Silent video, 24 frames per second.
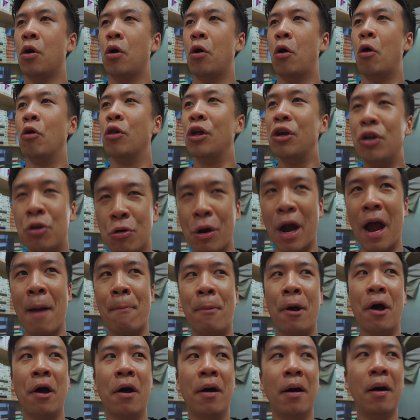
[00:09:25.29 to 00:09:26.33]
Holy crap.
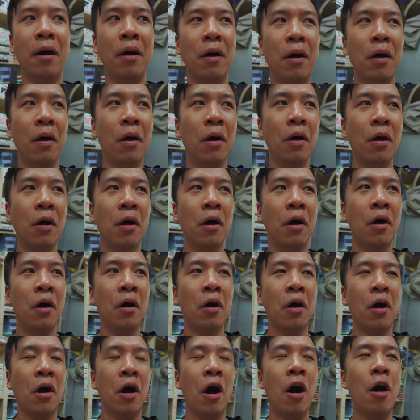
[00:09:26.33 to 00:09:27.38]

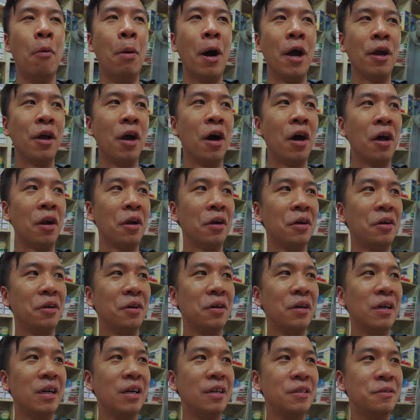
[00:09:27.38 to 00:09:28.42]
Oh my god.
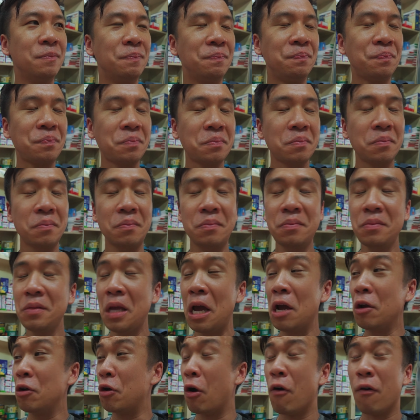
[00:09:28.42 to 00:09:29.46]

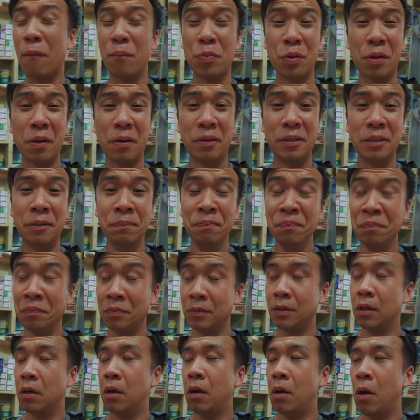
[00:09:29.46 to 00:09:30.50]
I can go...
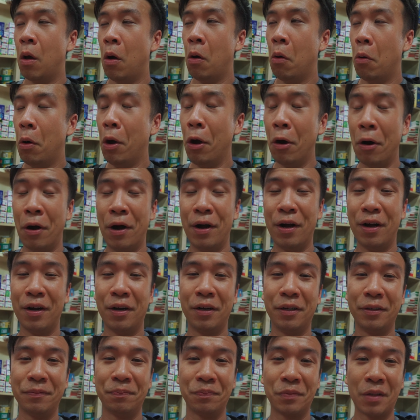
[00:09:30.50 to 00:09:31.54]
Whew.
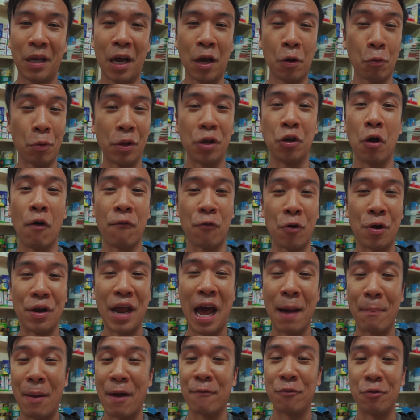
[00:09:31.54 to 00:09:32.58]
I could really go for a
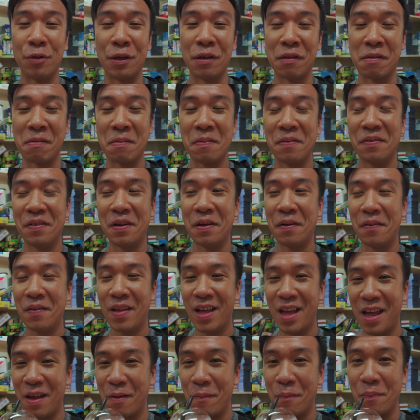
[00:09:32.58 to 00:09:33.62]
nap after this.
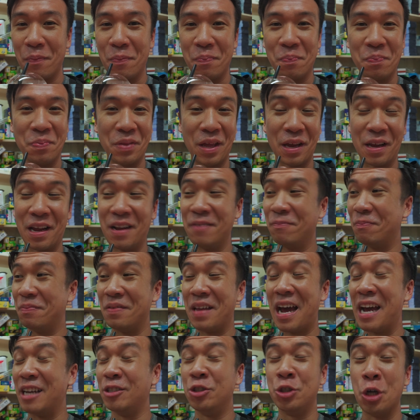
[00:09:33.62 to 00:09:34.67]

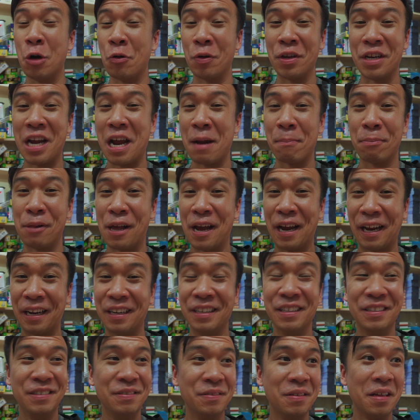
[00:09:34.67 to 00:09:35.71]
I ain't joking, I ain't playing.
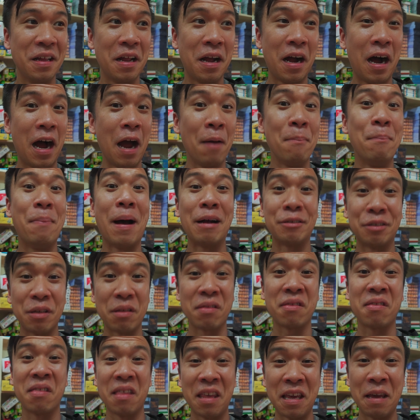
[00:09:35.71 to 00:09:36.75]
I'm about to
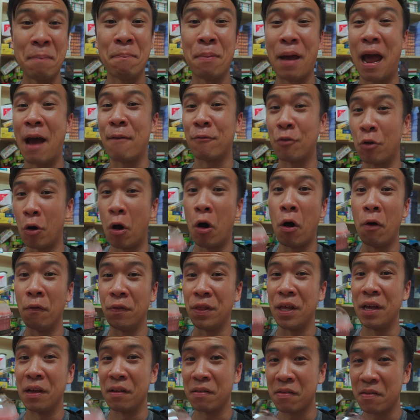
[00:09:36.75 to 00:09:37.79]
sleep after all of
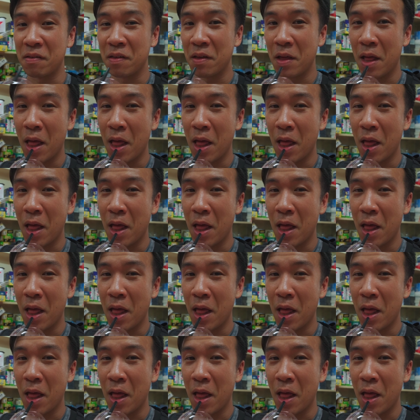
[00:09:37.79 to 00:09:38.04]
this.